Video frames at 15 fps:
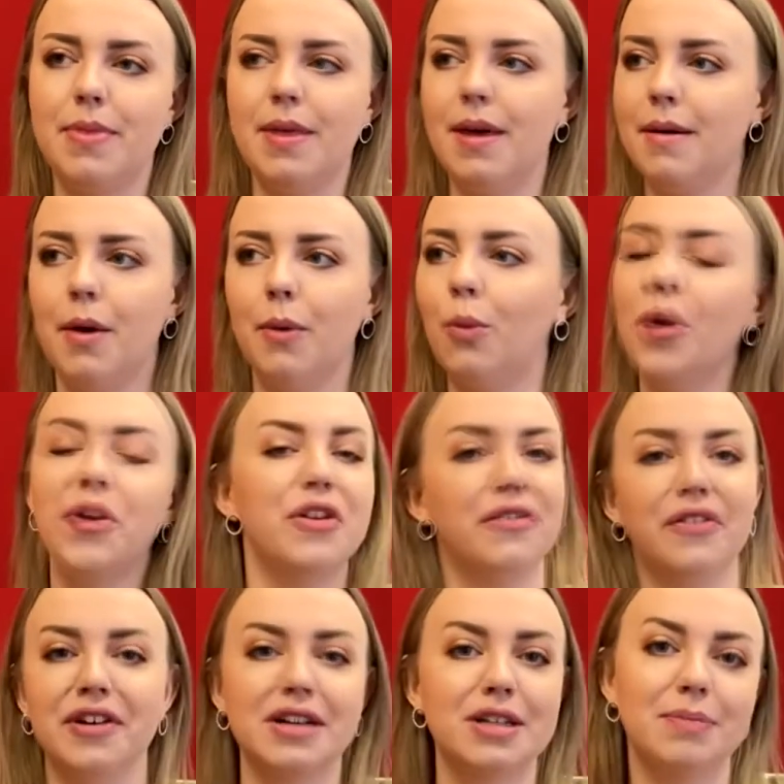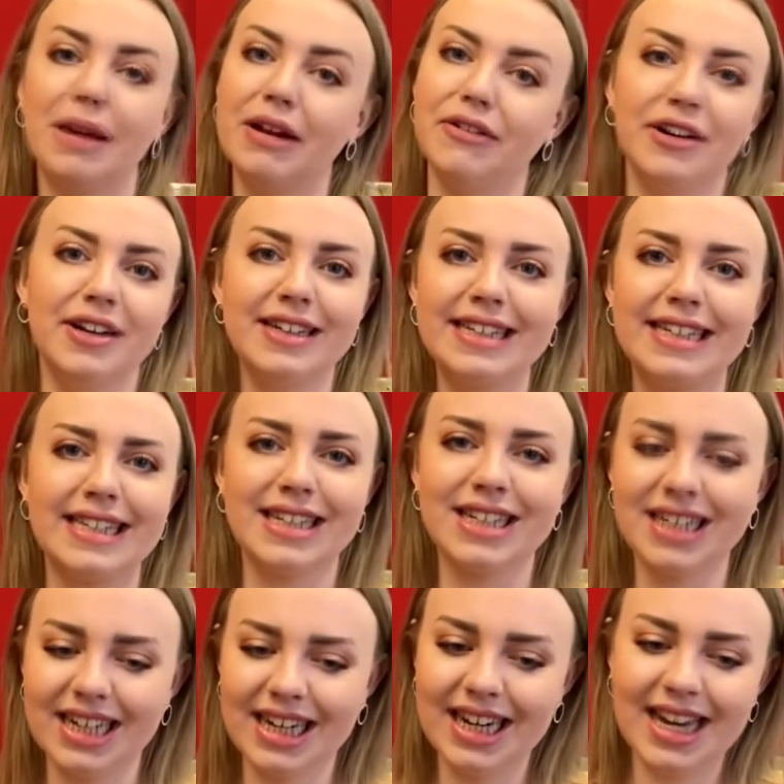a wonderful experience.
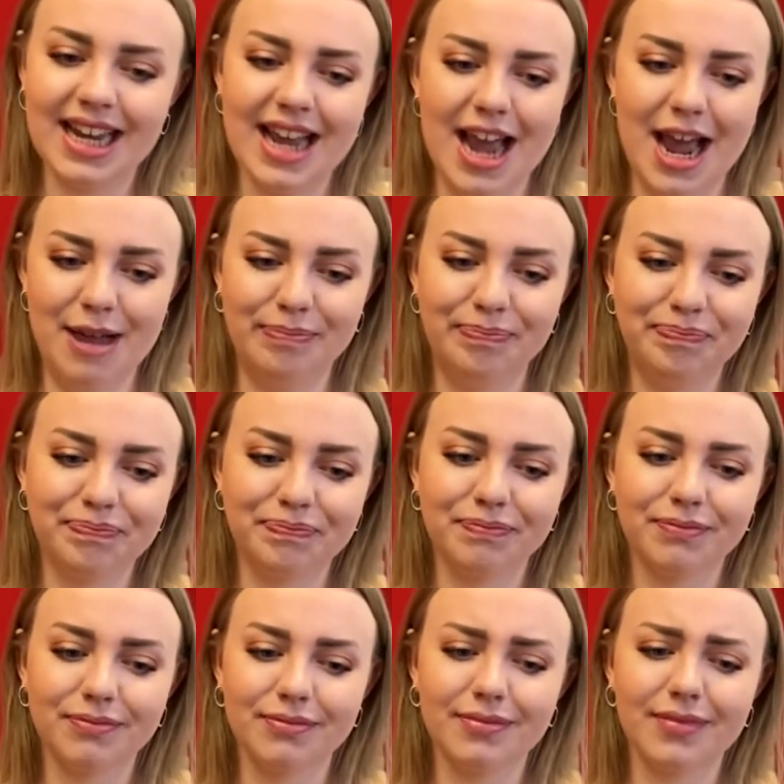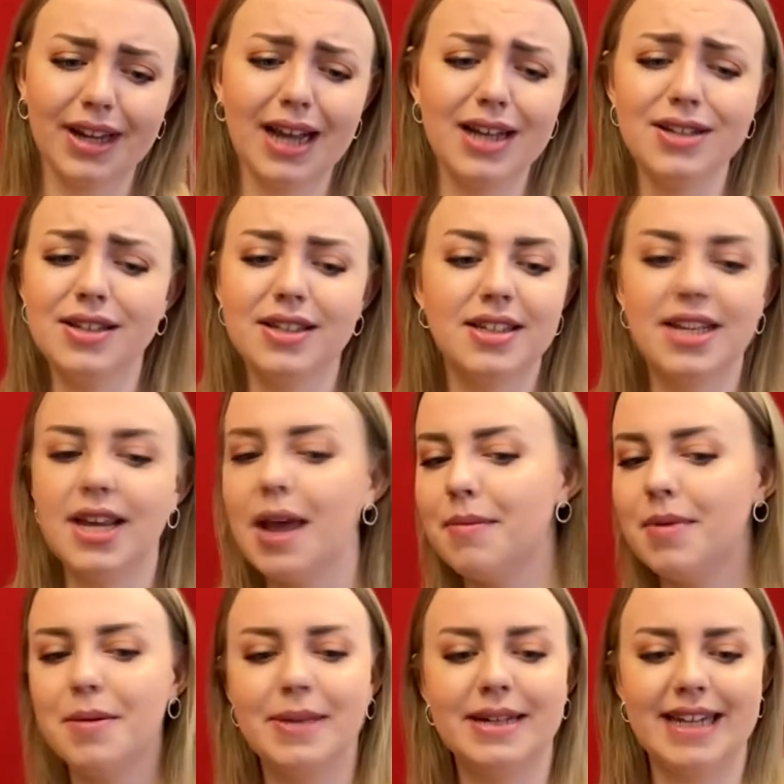And tip
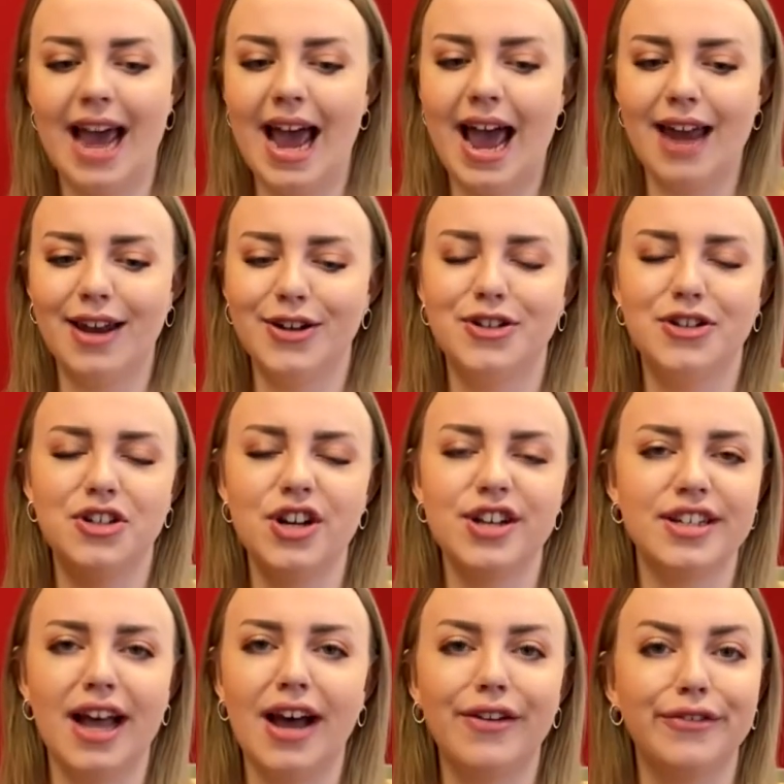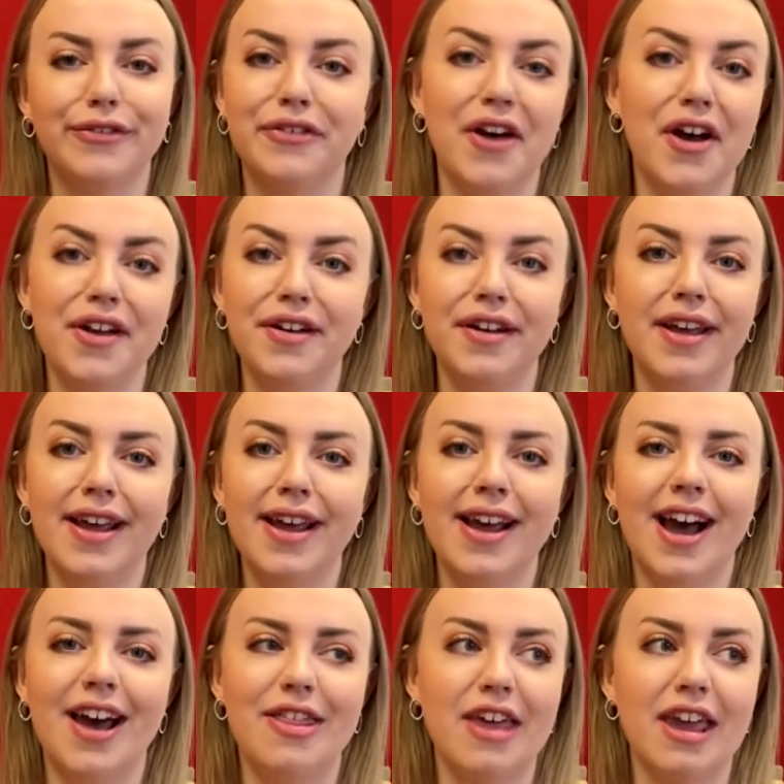number 10, just have fun.
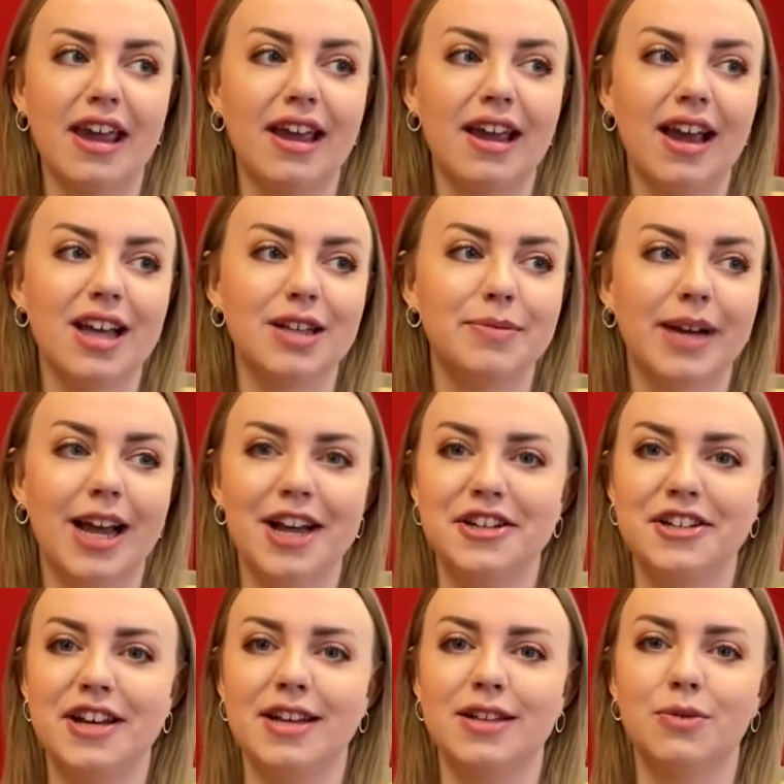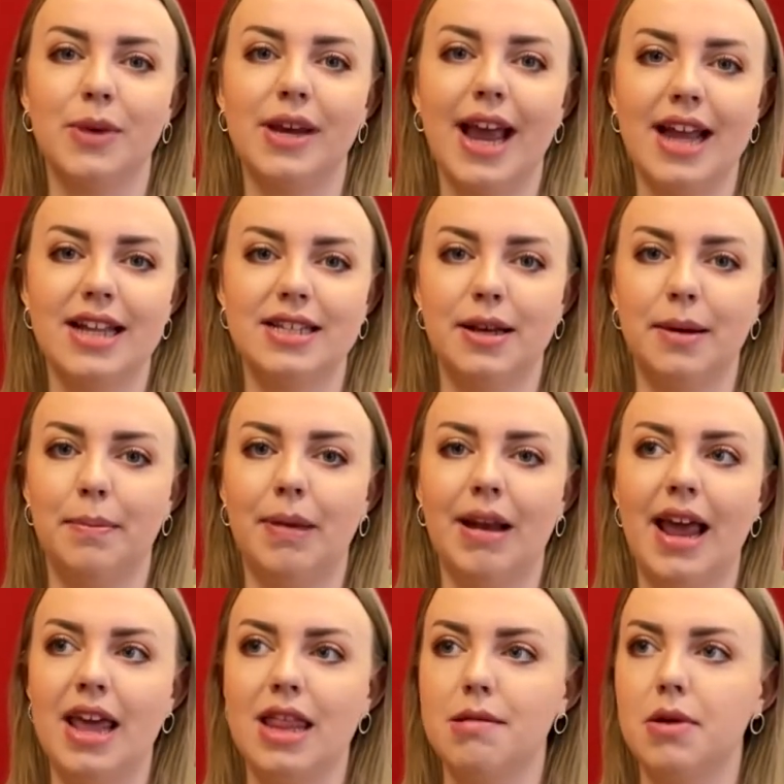I think as percussionists we get to
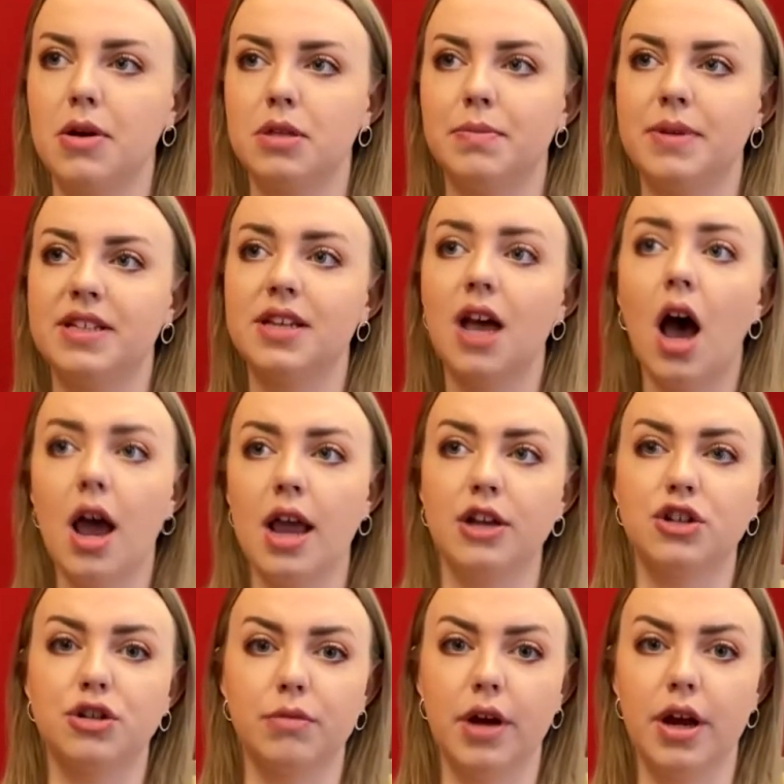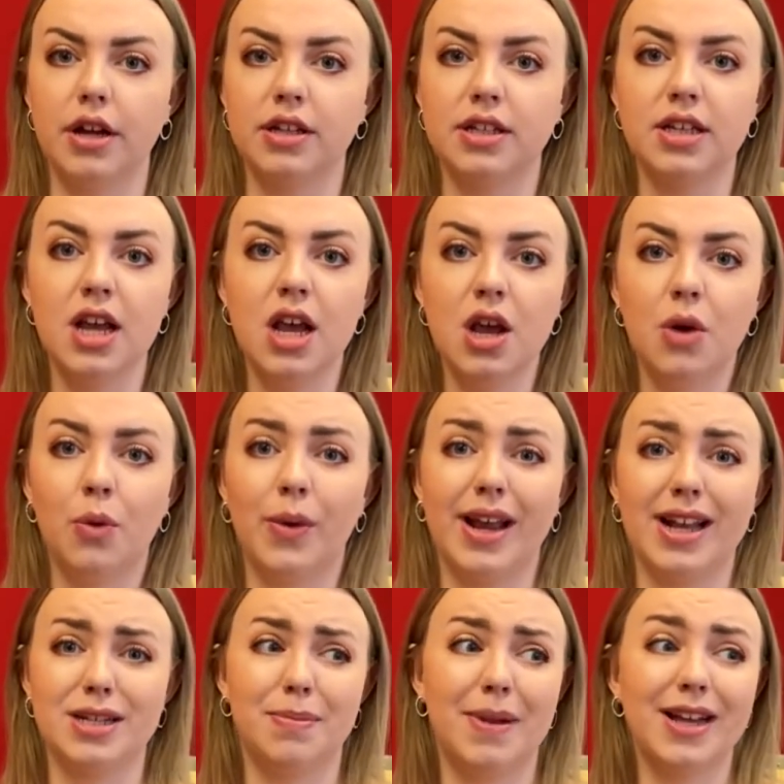play the most bizarre instruments, we
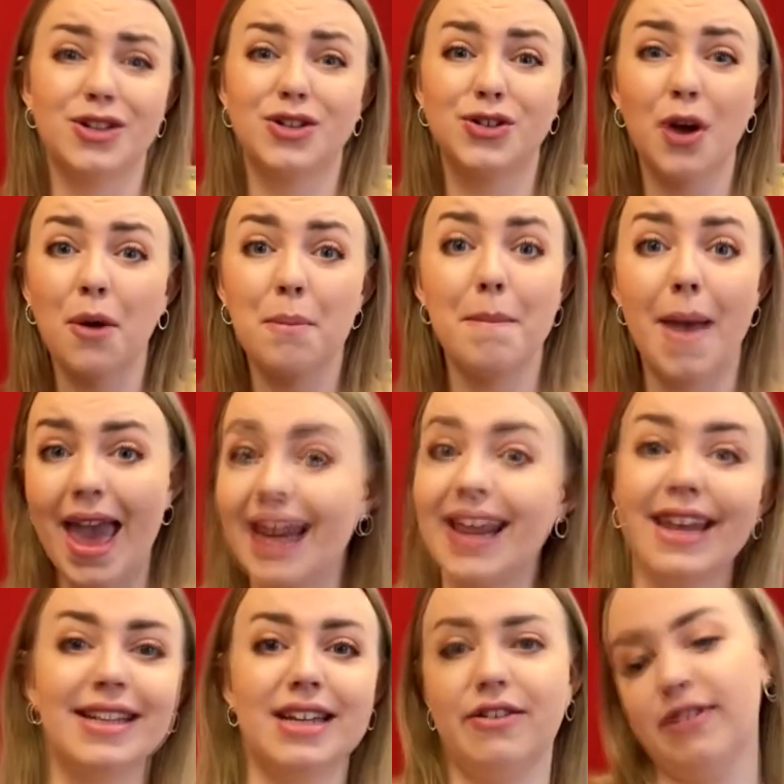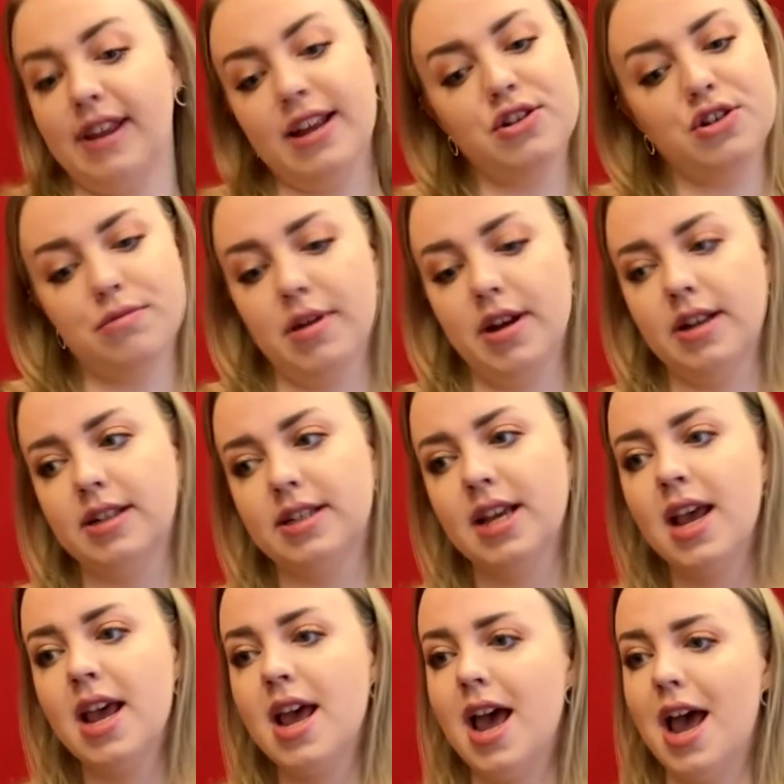get to play so many different instruments,
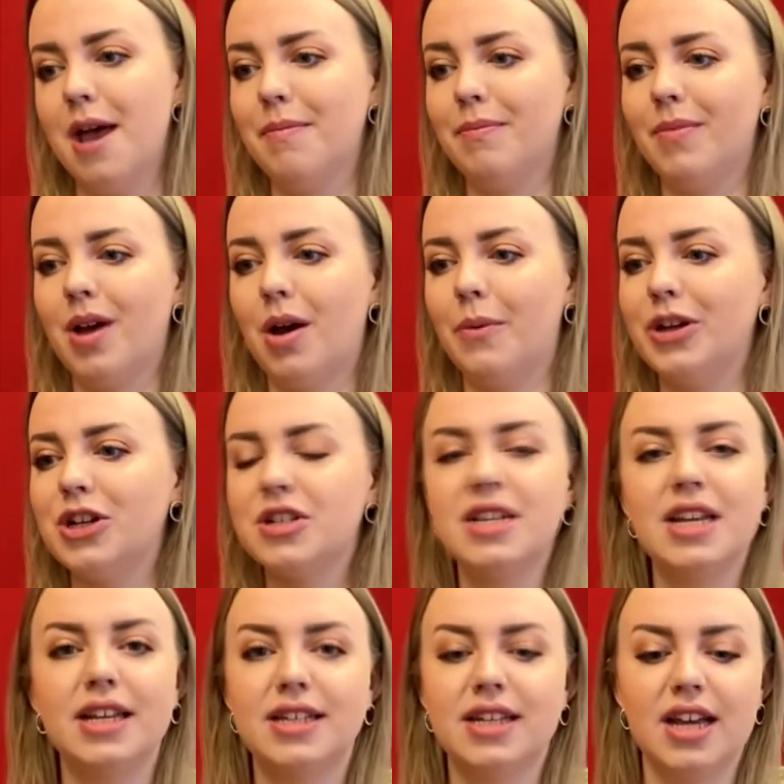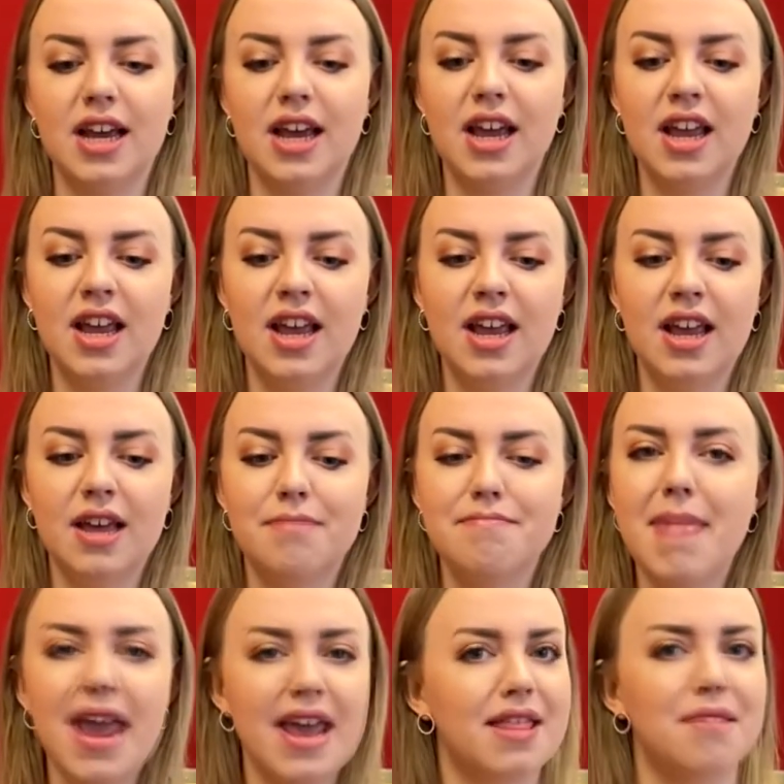and we just need to
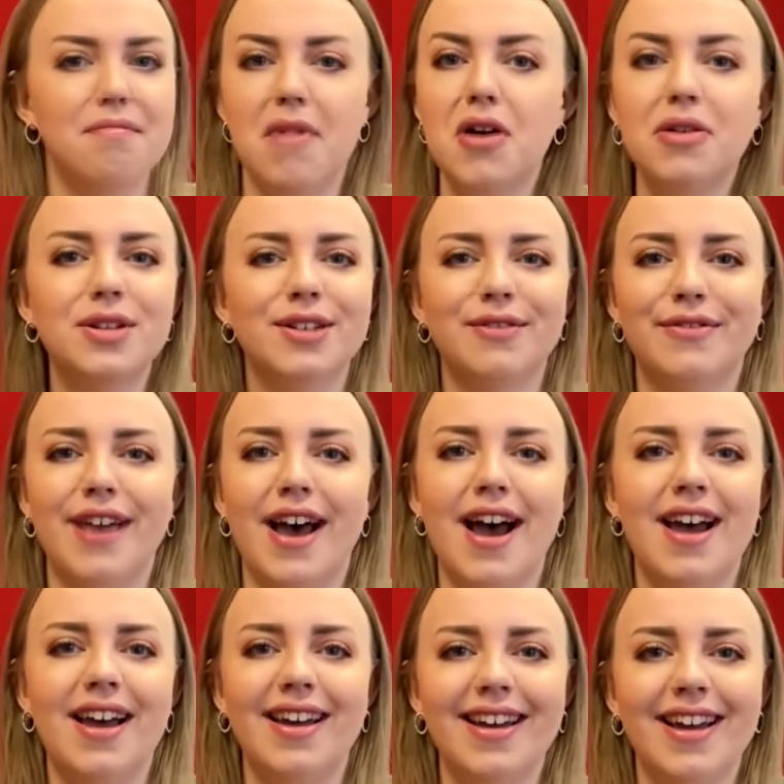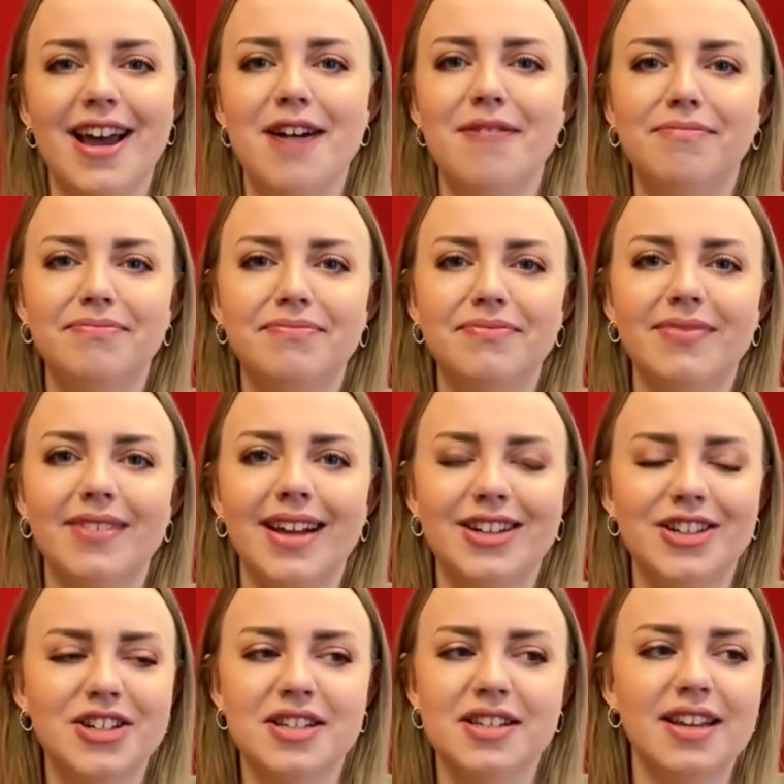make the most of that and
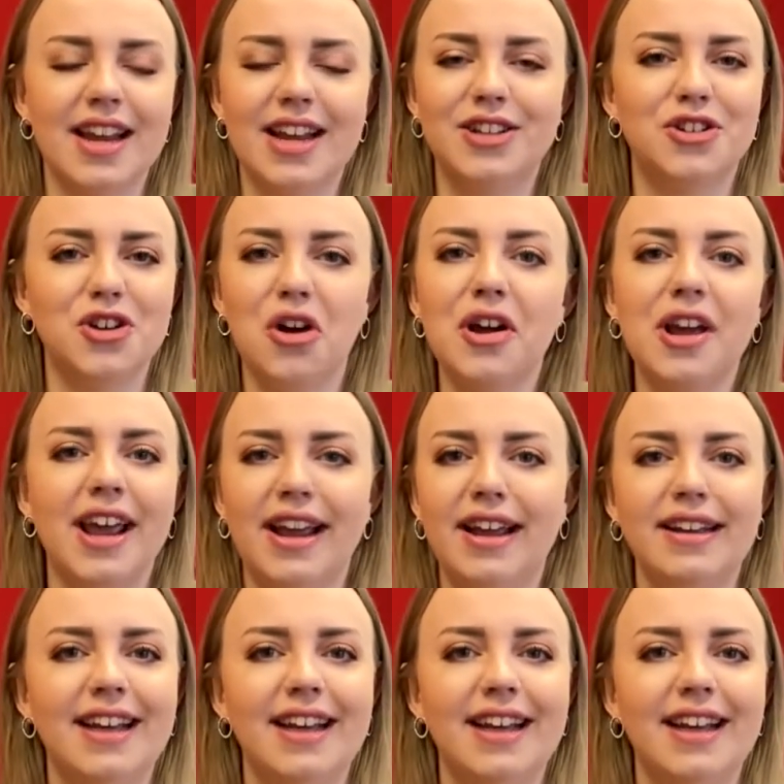just enjoy it.